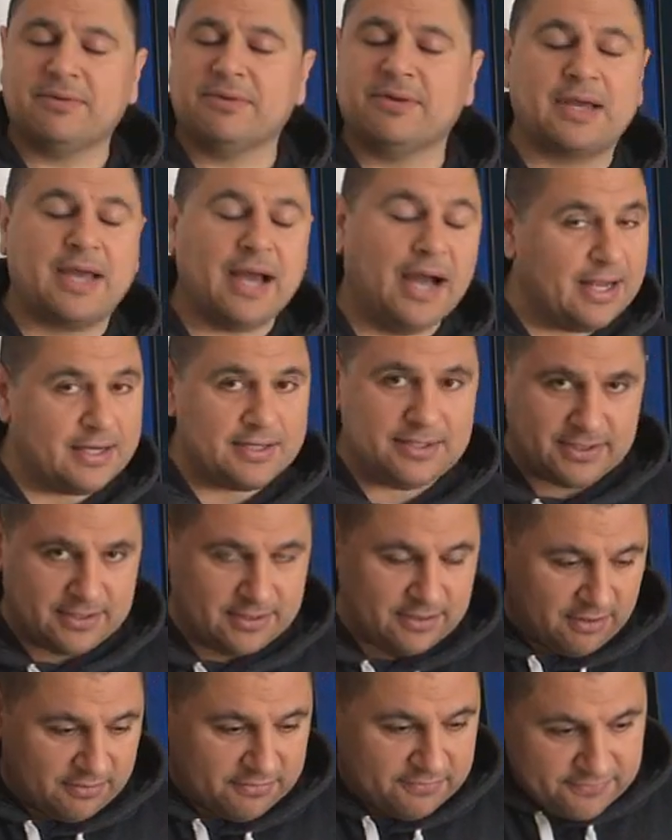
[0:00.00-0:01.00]
Can't get
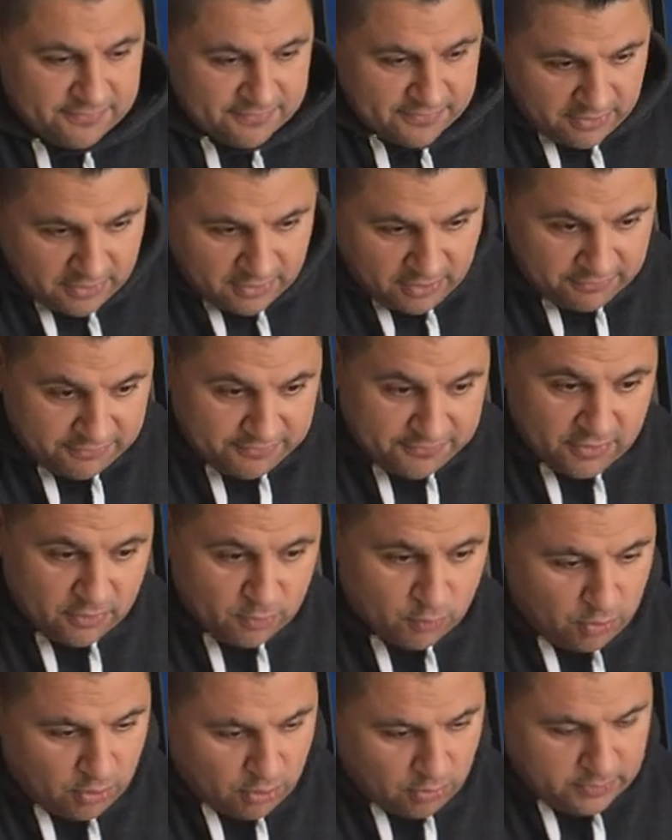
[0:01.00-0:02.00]
enough of
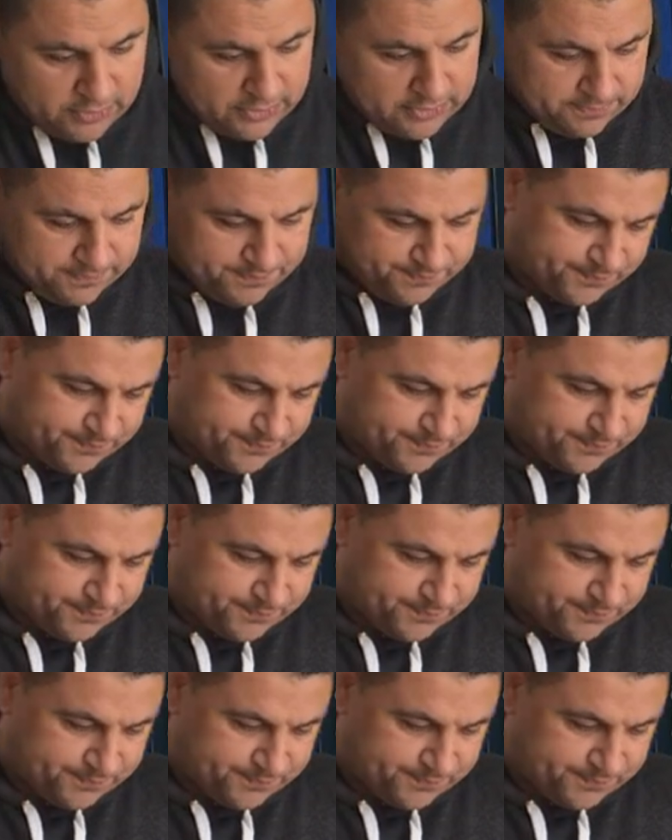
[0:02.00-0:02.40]
Whirlwind.